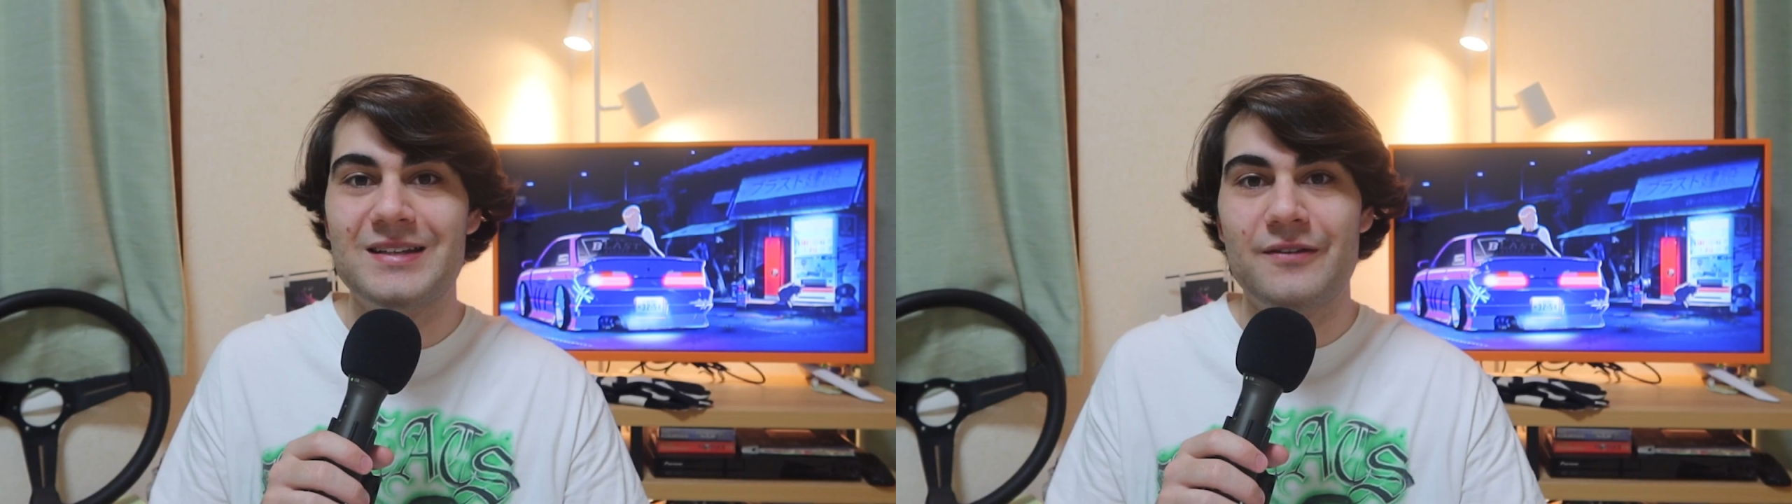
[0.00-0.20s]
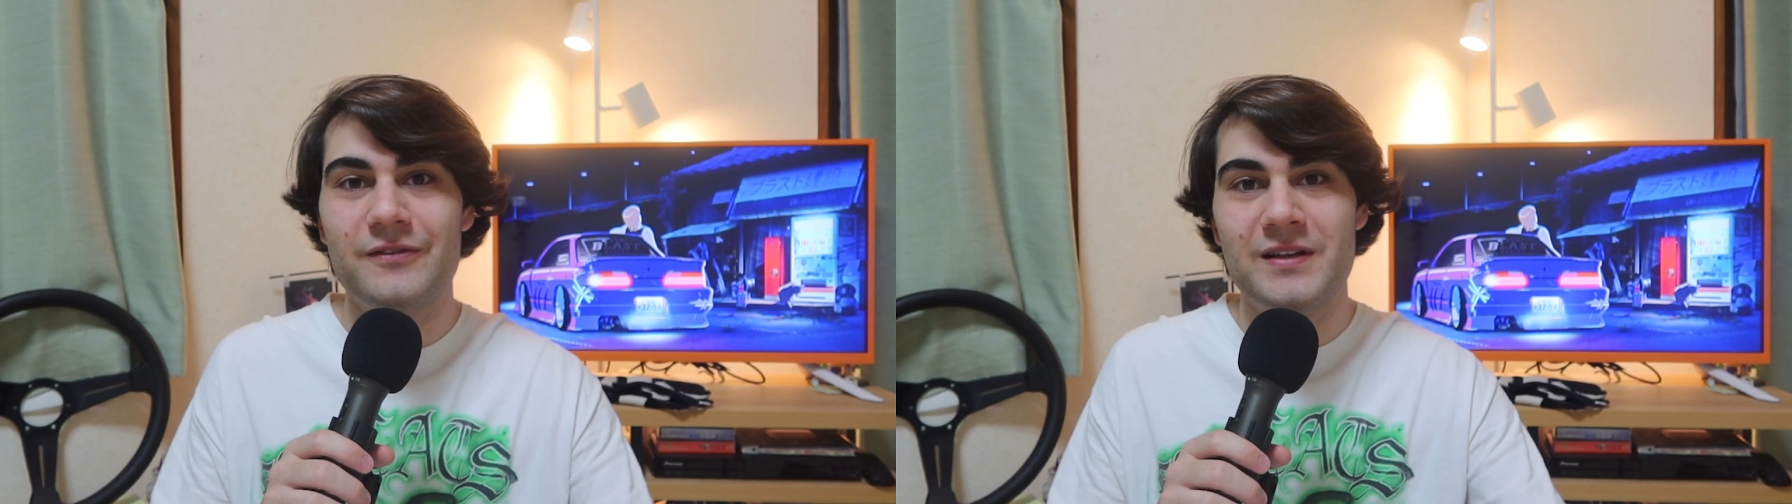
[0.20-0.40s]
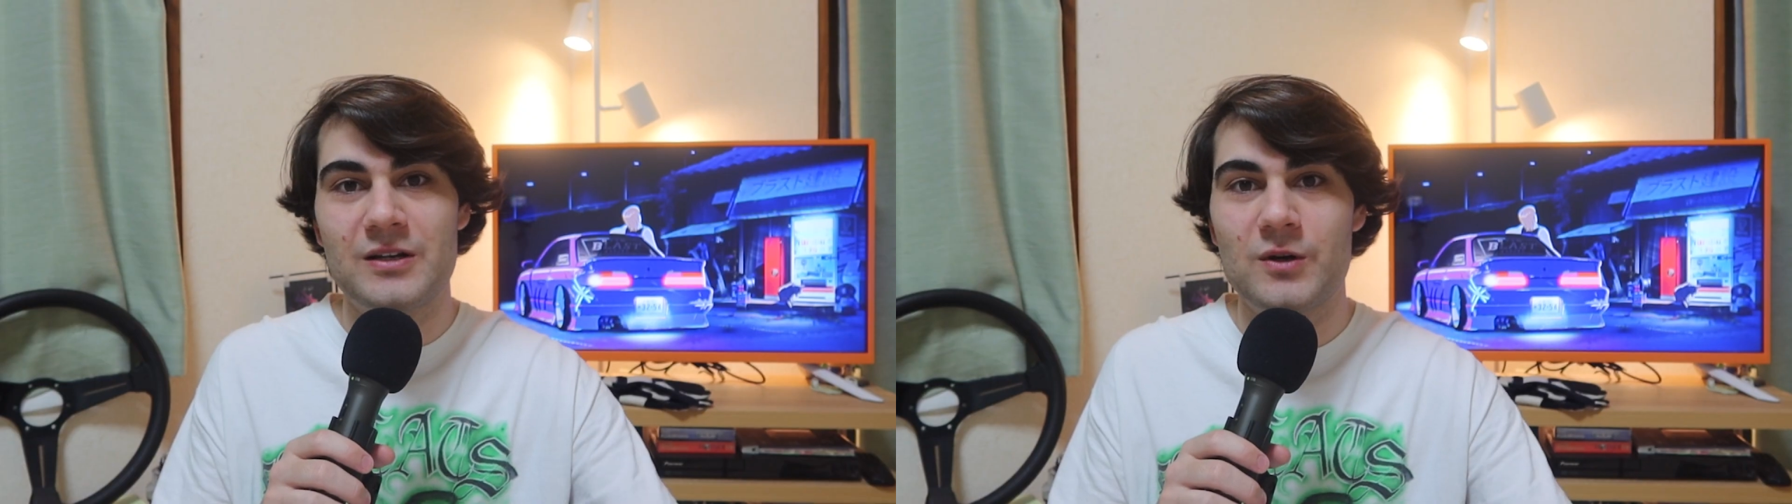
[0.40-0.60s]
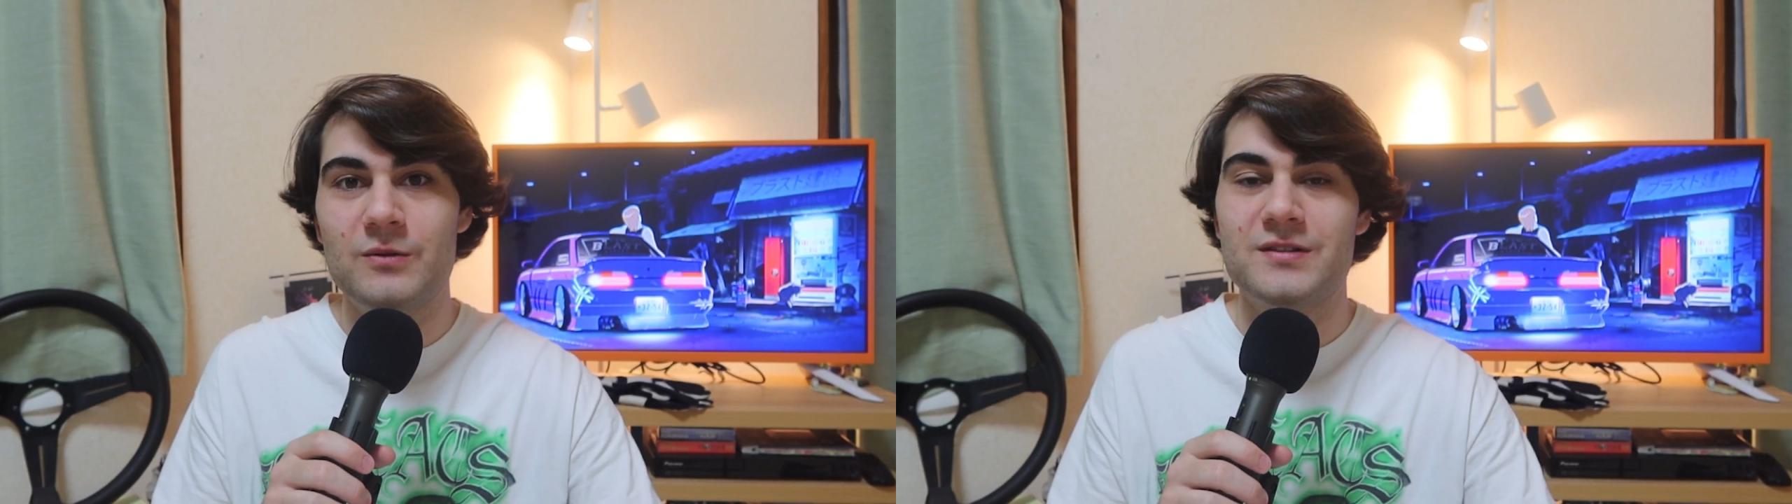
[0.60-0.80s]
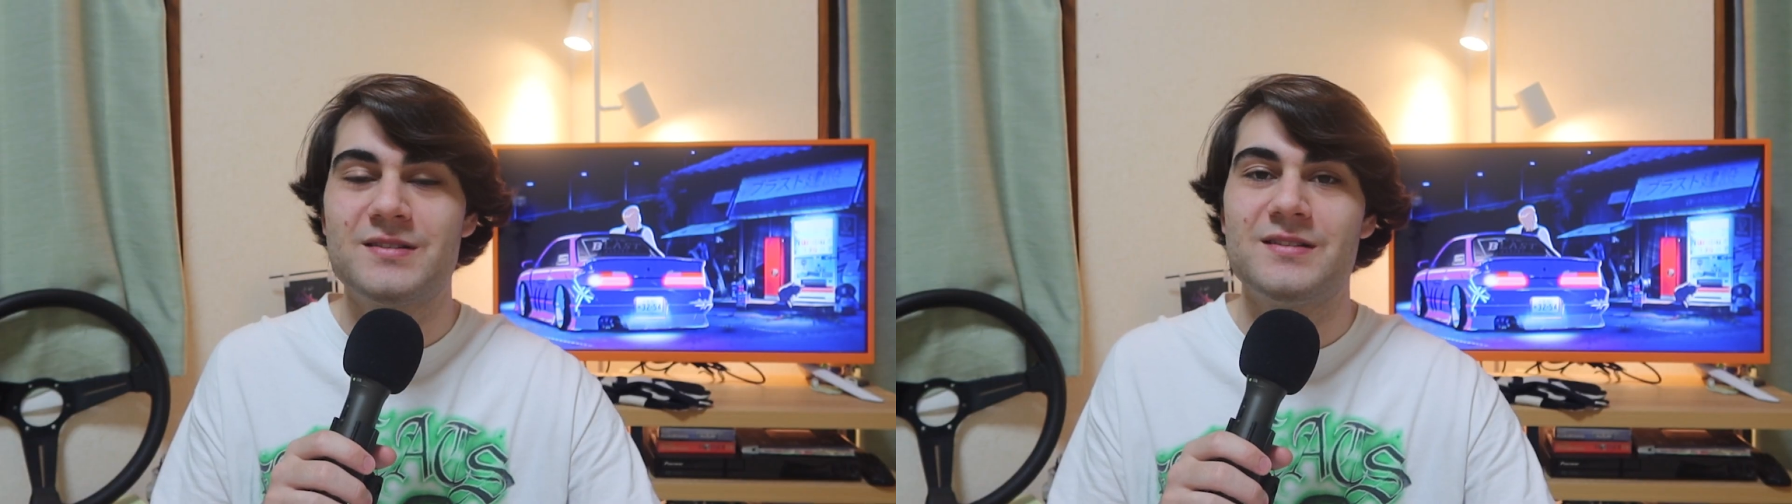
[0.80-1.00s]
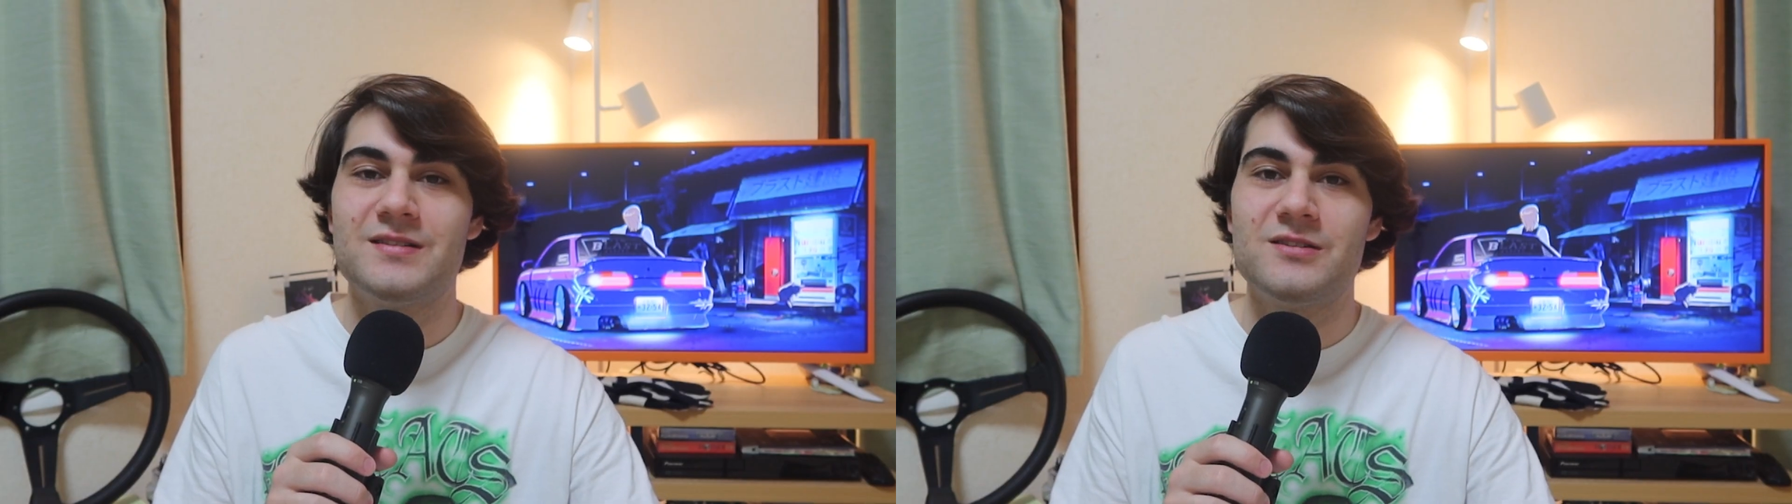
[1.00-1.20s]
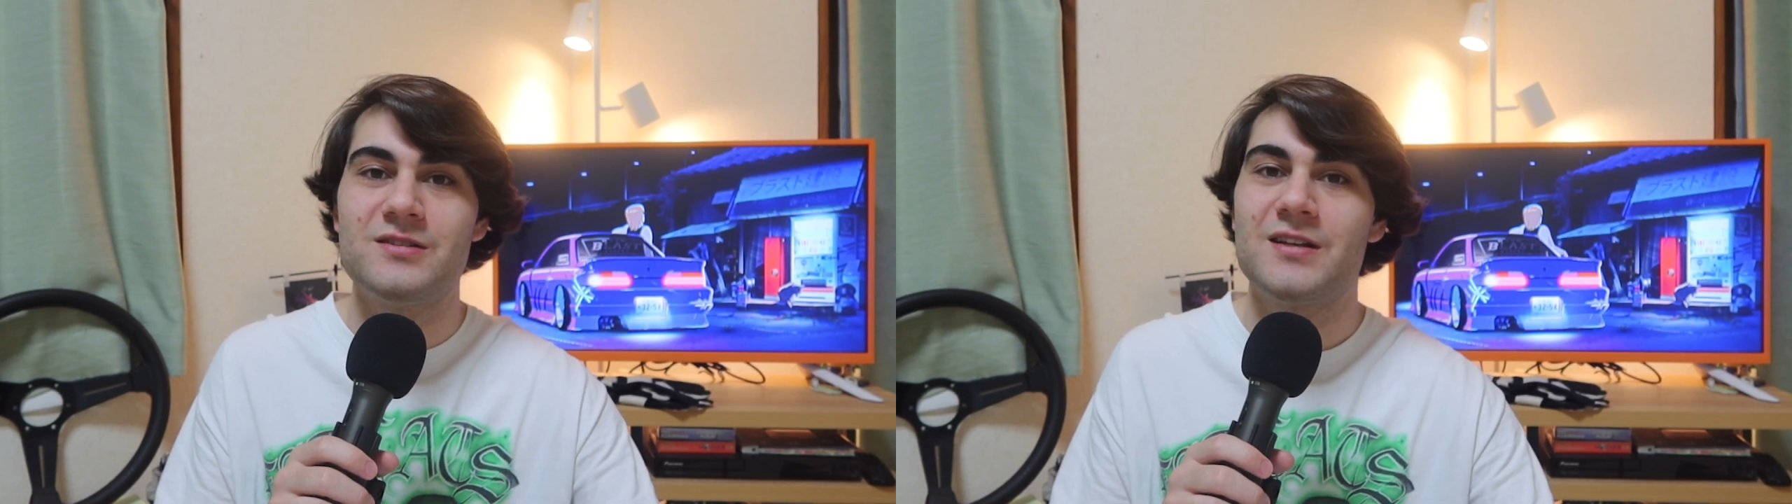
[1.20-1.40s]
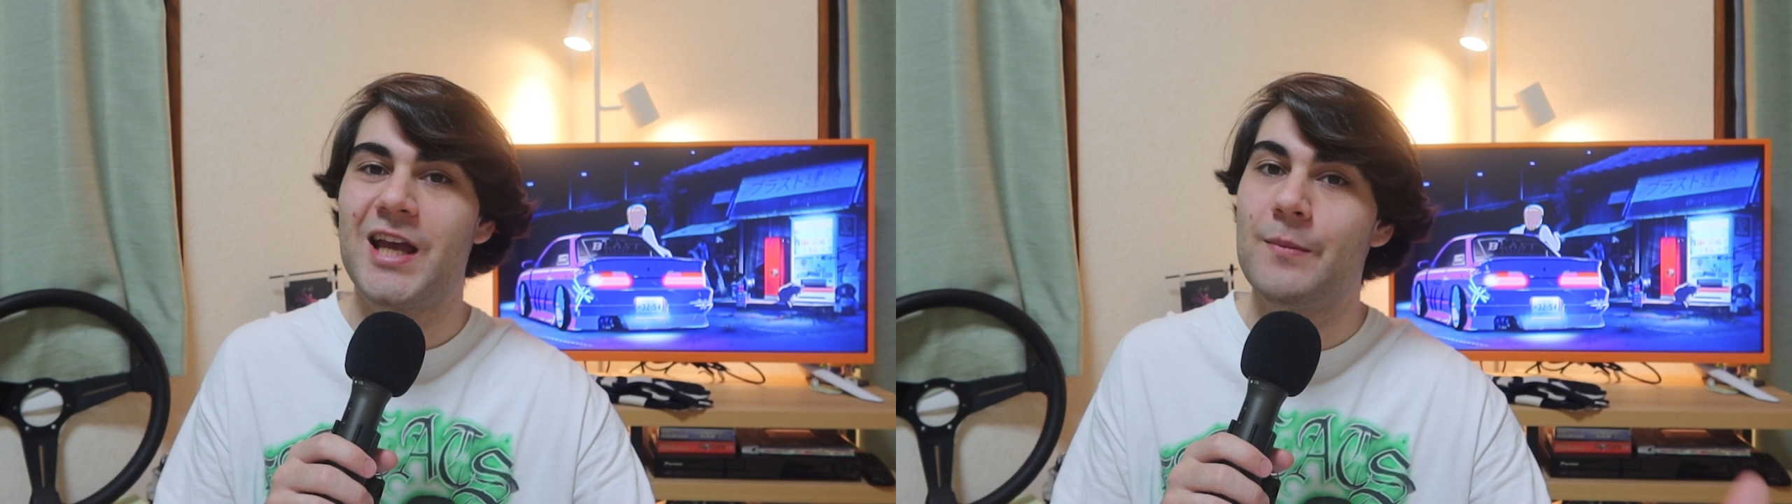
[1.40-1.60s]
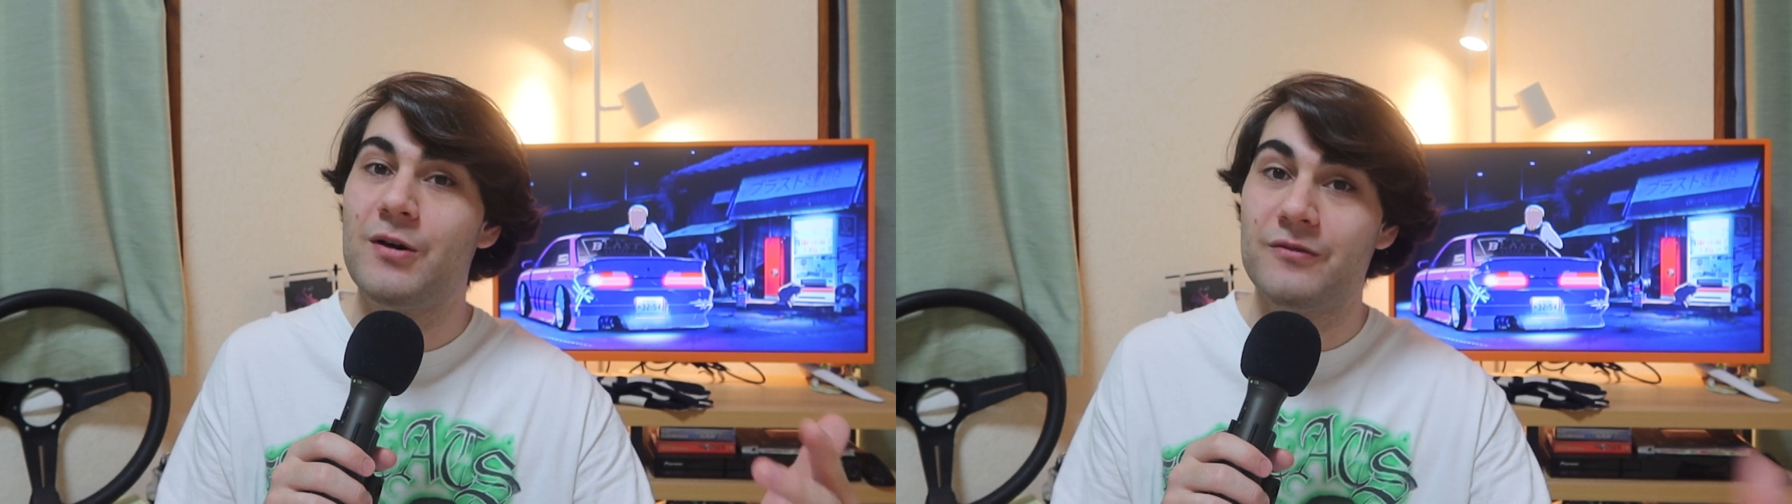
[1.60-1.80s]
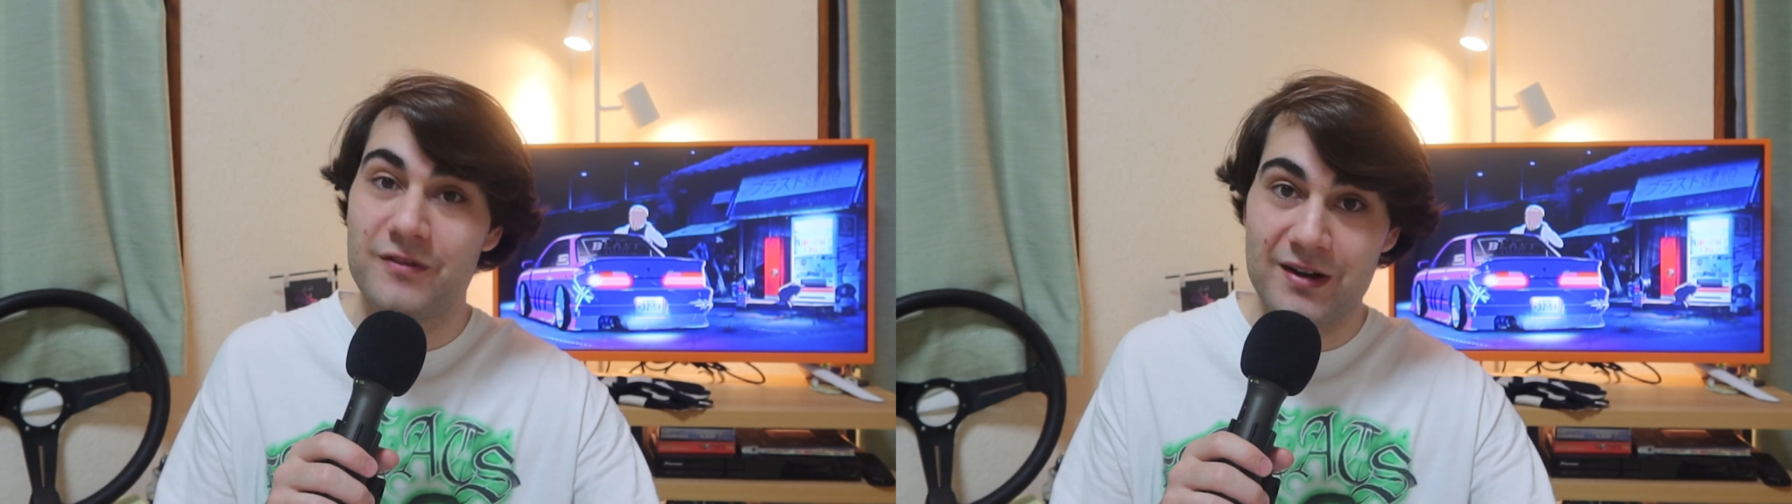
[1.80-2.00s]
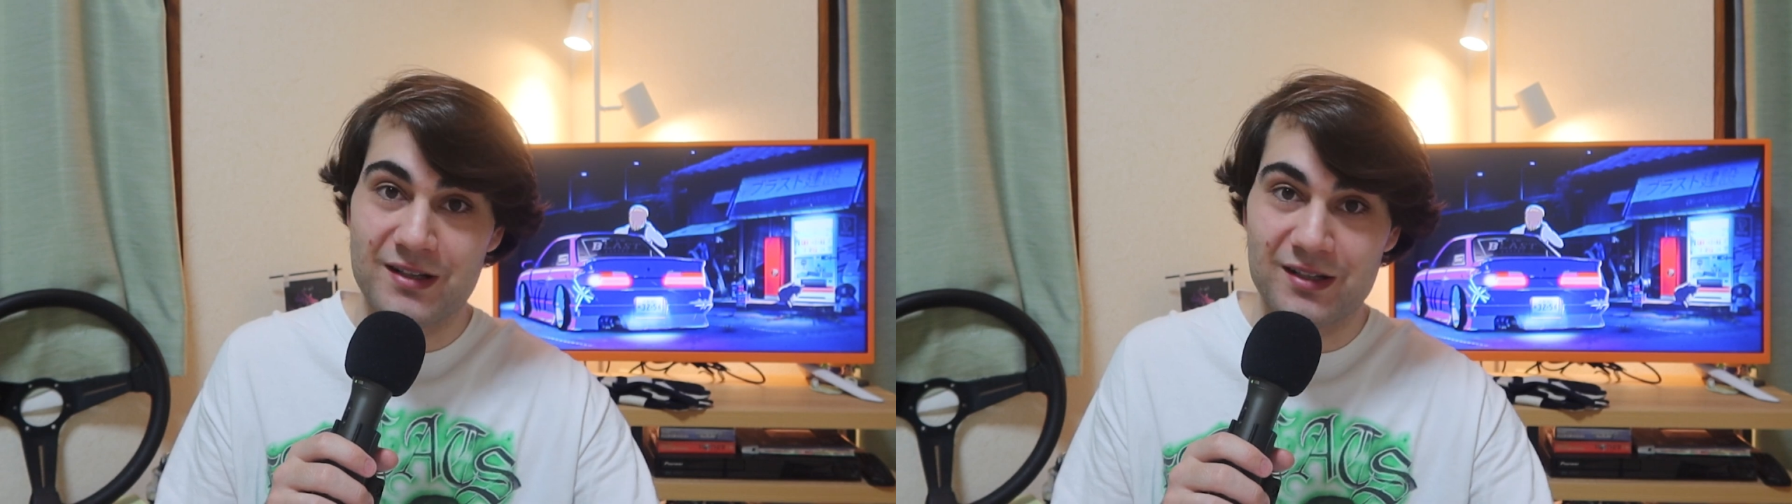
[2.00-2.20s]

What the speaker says: definitely agree with this decision. It came out very